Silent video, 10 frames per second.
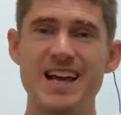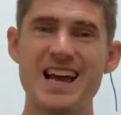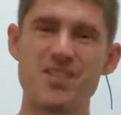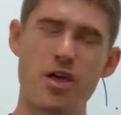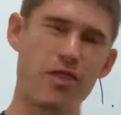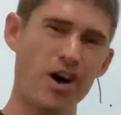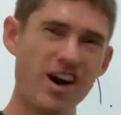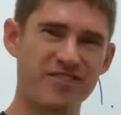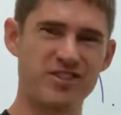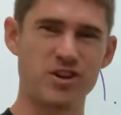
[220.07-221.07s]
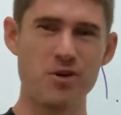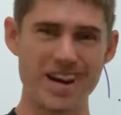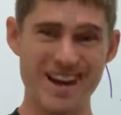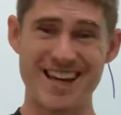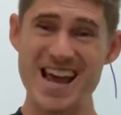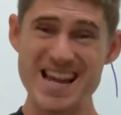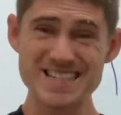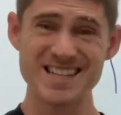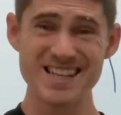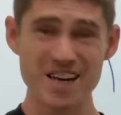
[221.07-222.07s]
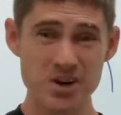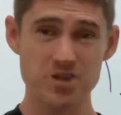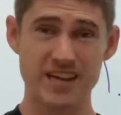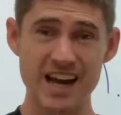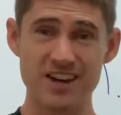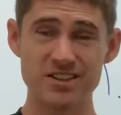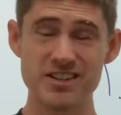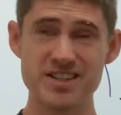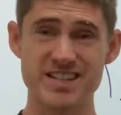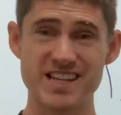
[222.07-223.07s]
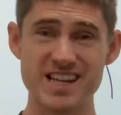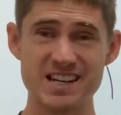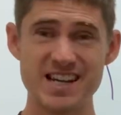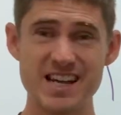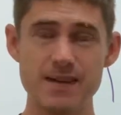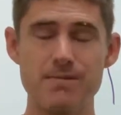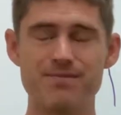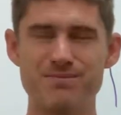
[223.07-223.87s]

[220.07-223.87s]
And the thought of going down to 1,800 calories to eat a day